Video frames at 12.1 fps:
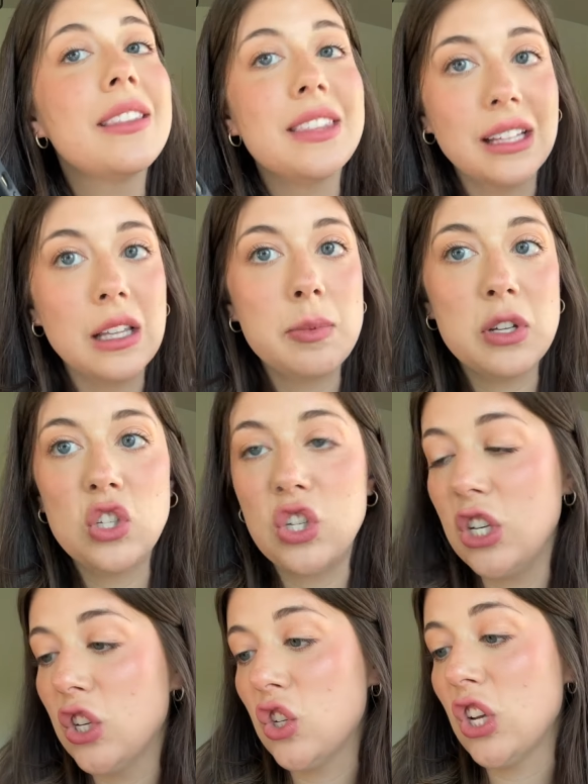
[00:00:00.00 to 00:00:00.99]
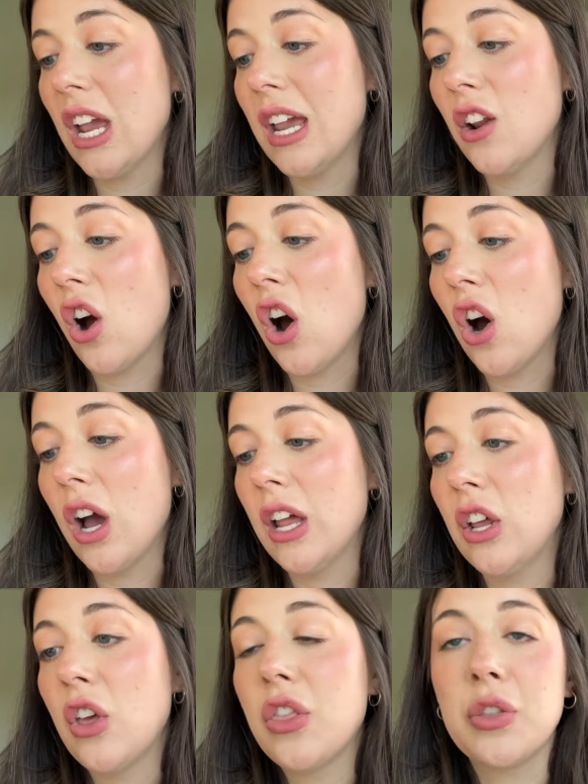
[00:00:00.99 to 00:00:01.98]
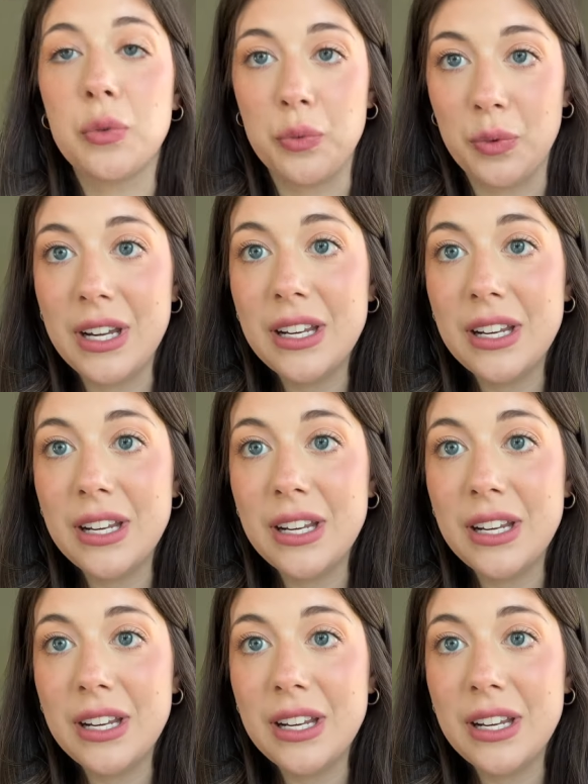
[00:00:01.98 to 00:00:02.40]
the lip and cheek shade on 3